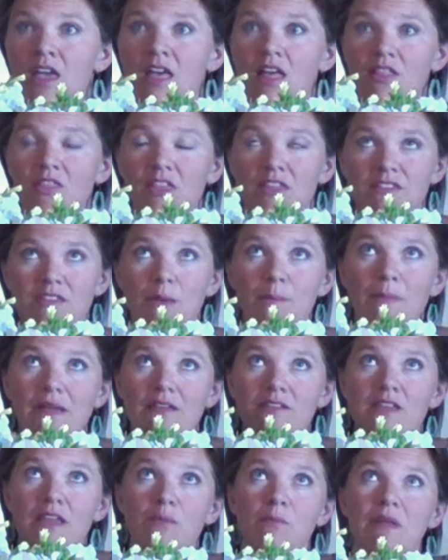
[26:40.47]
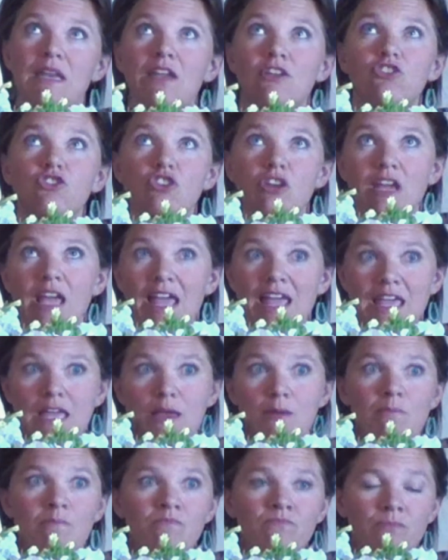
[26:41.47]
This amazing ministry,
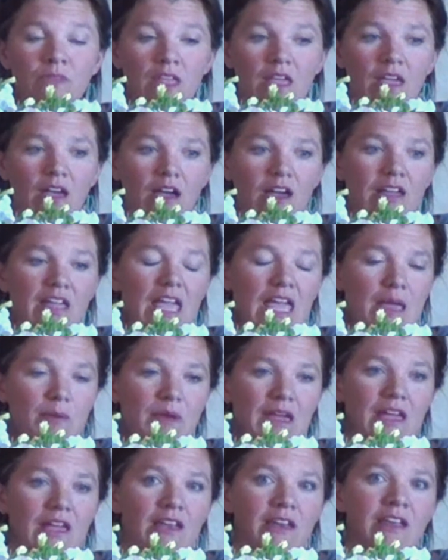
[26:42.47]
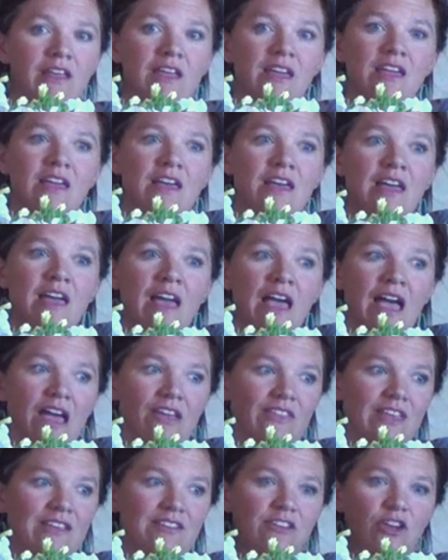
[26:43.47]
AIM, came in and
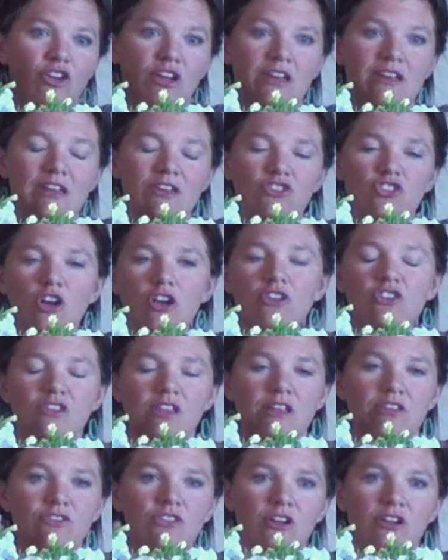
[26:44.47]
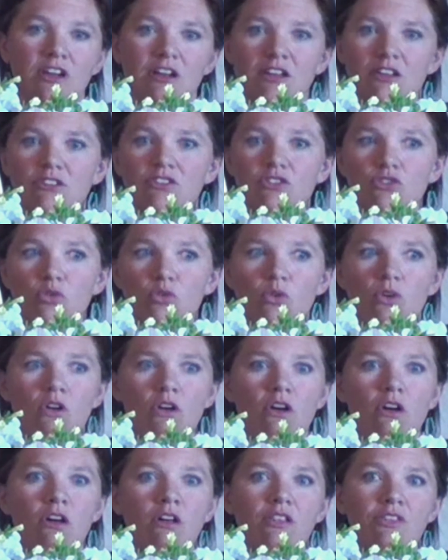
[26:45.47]
they started a church, they started a
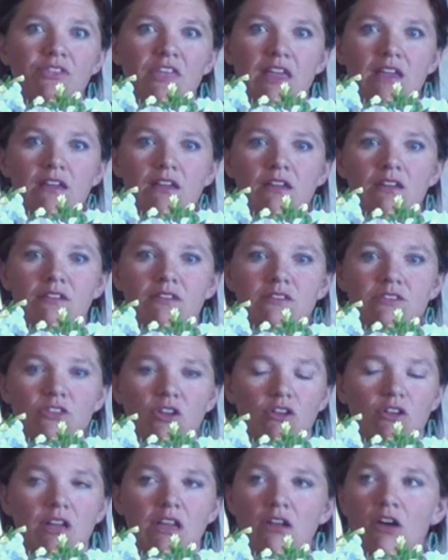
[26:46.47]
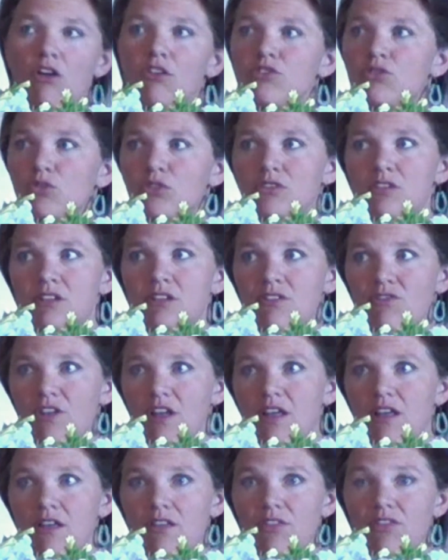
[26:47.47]
school, they started all sorts of
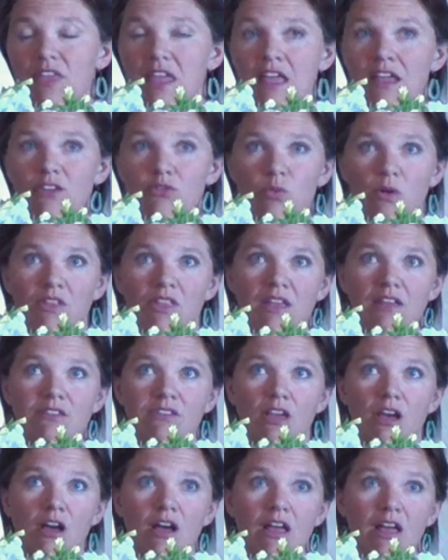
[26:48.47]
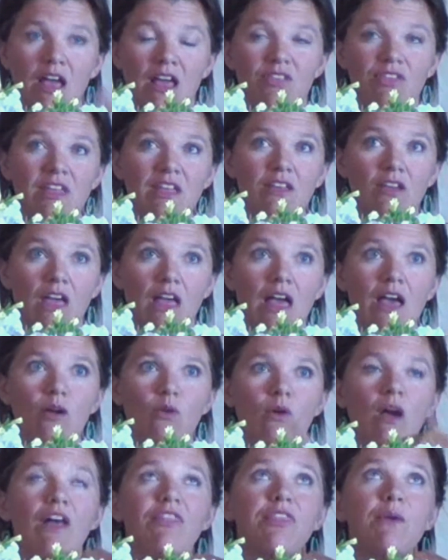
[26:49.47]
different things where they saw, I think,
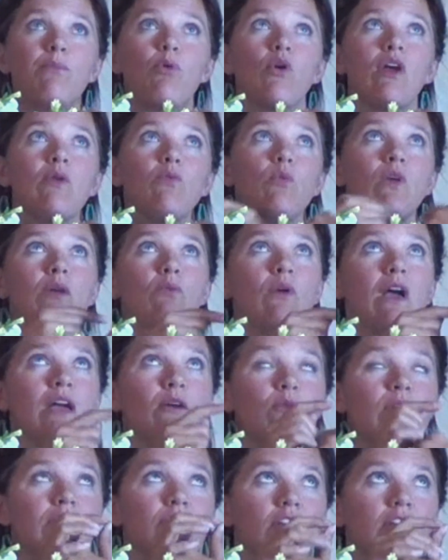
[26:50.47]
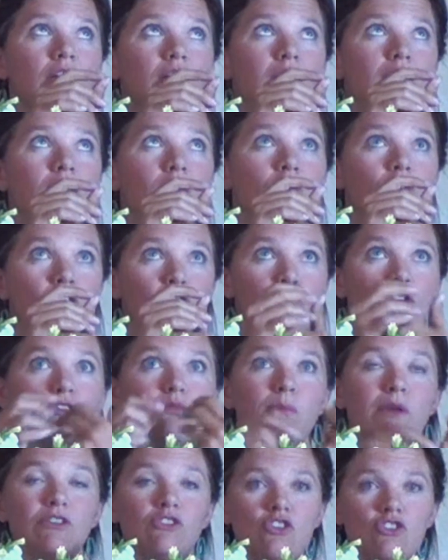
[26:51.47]
at the point we went, we took a girls'
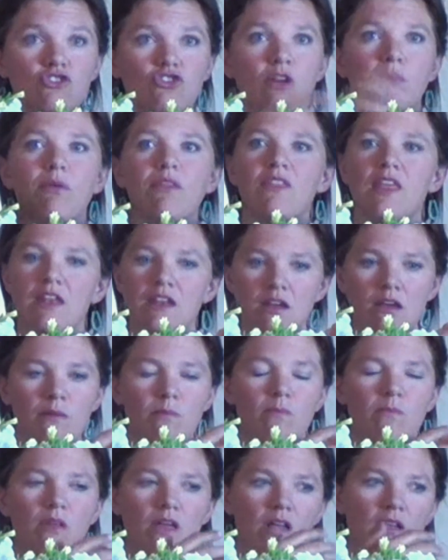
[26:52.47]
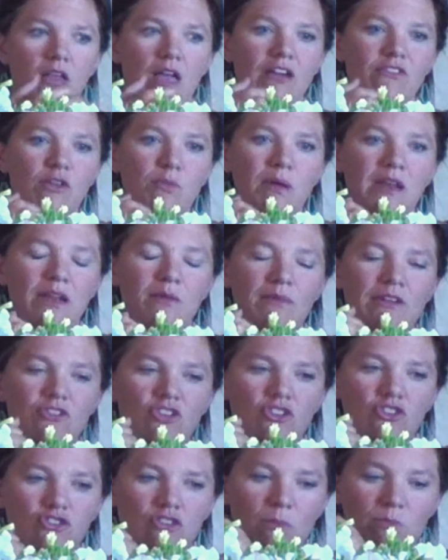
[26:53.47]
mission trip and then a everybody
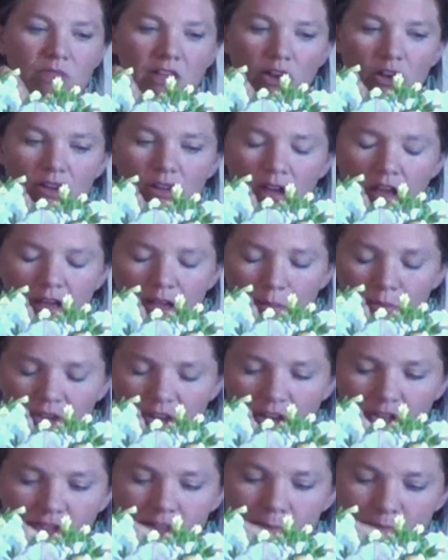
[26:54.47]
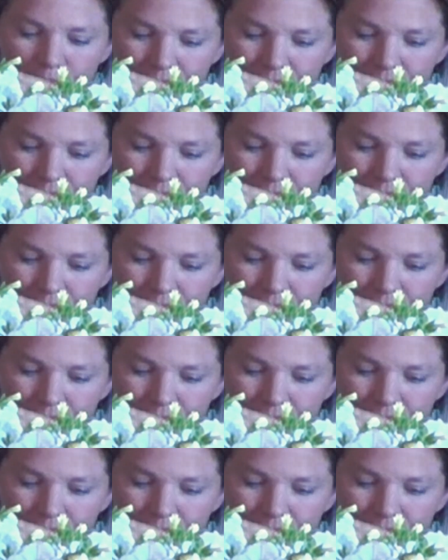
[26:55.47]
mission trip there a couple of years,